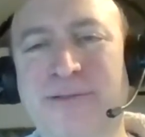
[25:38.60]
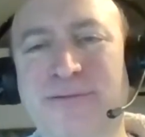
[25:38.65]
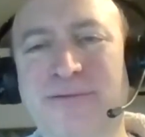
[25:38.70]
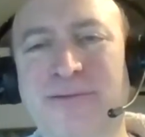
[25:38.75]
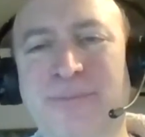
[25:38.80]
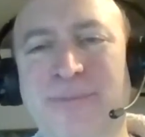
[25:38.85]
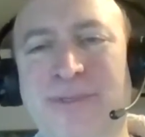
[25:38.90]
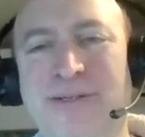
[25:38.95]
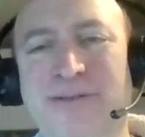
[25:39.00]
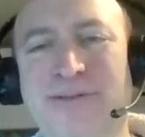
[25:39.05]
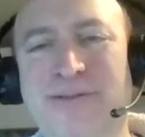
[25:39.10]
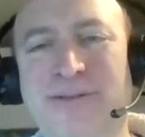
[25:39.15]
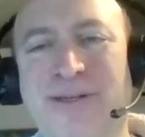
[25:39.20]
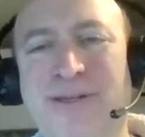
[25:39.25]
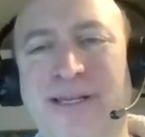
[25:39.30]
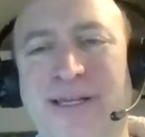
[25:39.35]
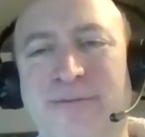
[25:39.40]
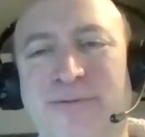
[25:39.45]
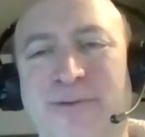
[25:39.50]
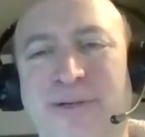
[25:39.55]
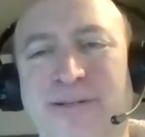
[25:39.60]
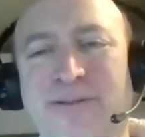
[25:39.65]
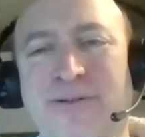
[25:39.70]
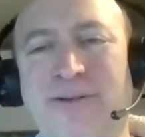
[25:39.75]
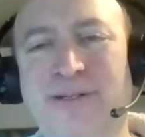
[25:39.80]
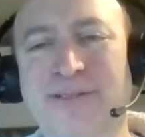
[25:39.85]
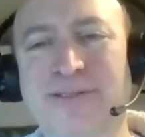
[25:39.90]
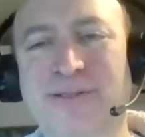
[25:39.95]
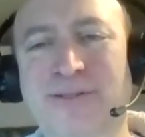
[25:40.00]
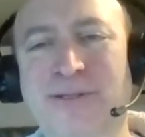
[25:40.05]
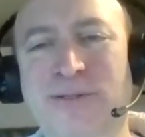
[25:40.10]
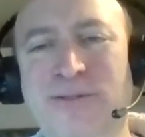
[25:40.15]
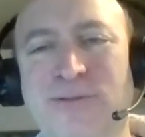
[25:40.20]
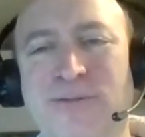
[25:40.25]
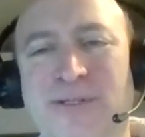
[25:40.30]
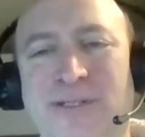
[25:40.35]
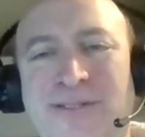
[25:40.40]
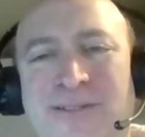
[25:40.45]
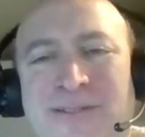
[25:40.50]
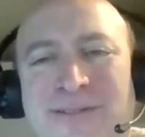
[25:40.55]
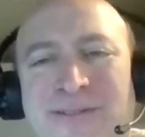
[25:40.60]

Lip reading: from here, you know, halfway across the country.